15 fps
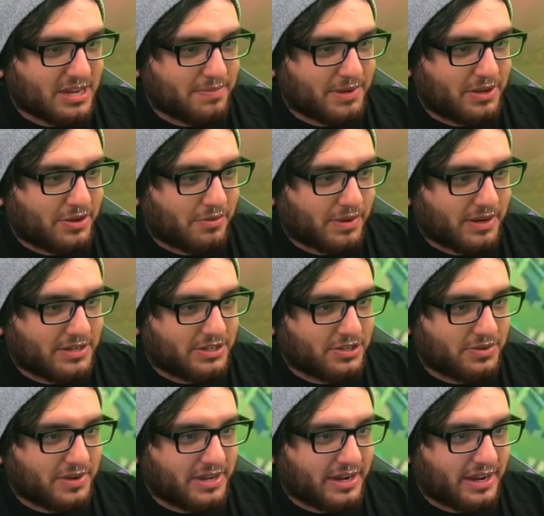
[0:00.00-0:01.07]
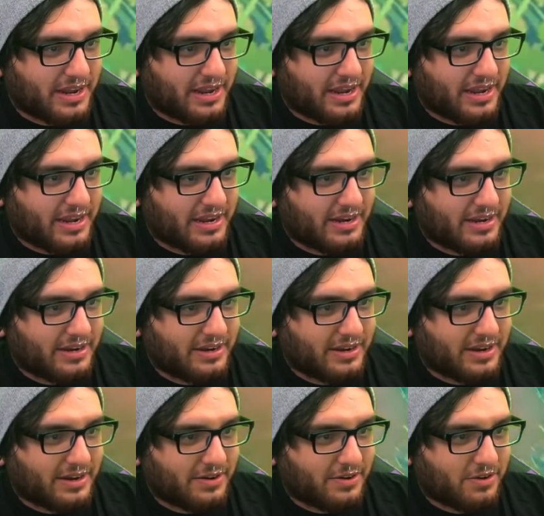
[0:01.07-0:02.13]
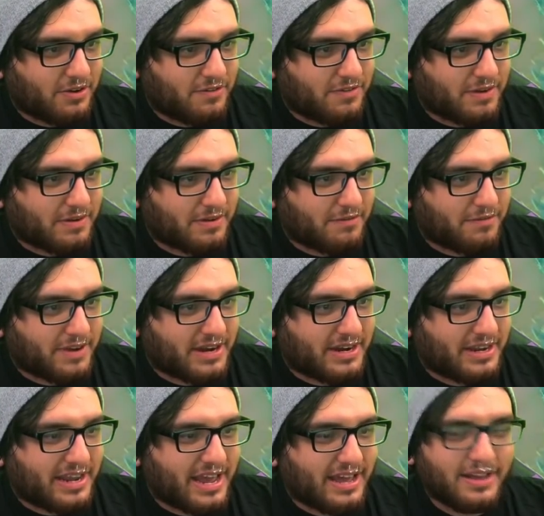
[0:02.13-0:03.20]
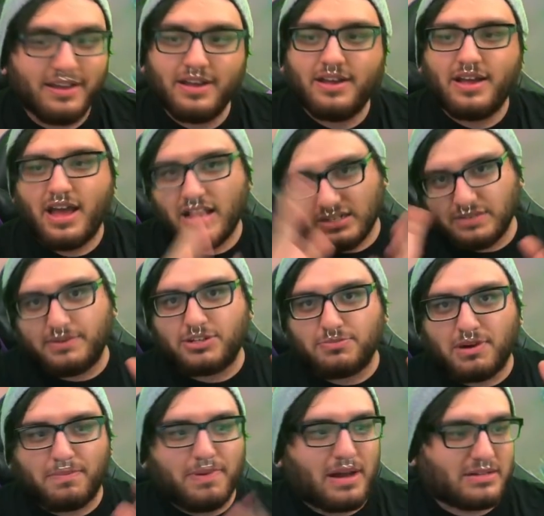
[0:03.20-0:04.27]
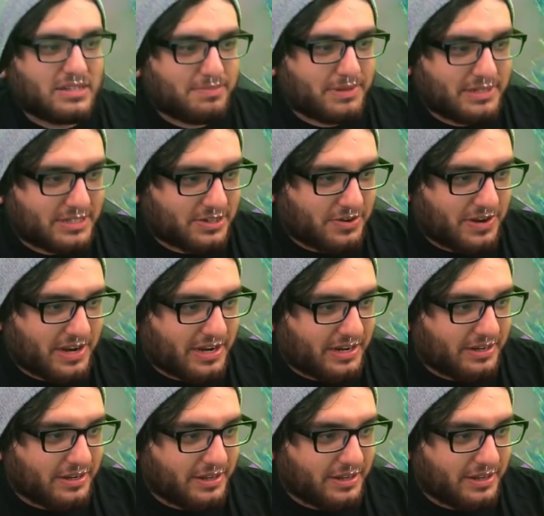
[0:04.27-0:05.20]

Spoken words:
up and you can run to it, and I don't know if I can find it. Yeah, exclamation mark pops up on screen.